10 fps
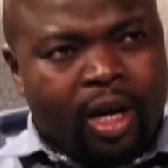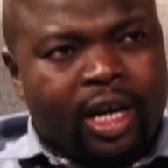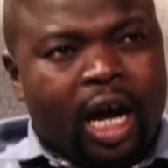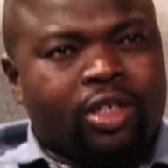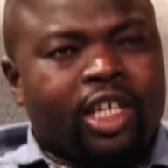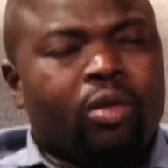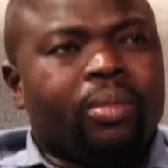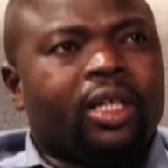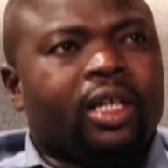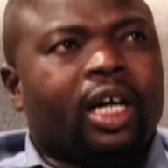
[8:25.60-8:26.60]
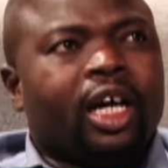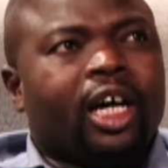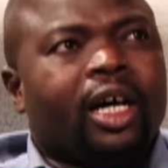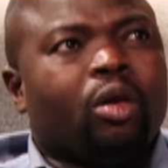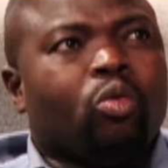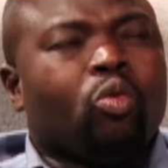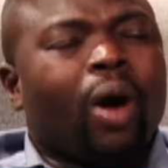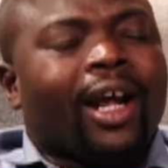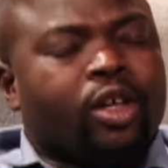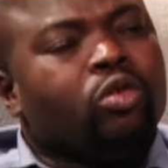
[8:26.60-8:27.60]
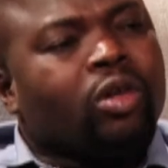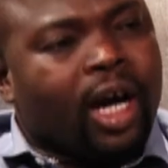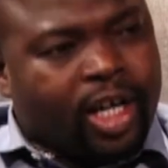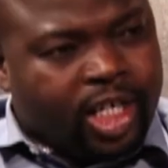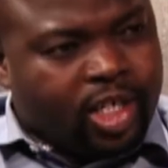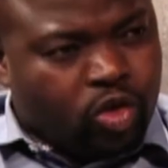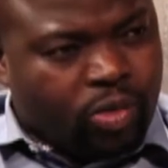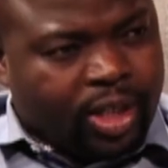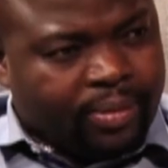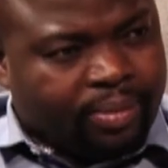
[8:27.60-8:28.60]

Now, tell me, what are you currently doing?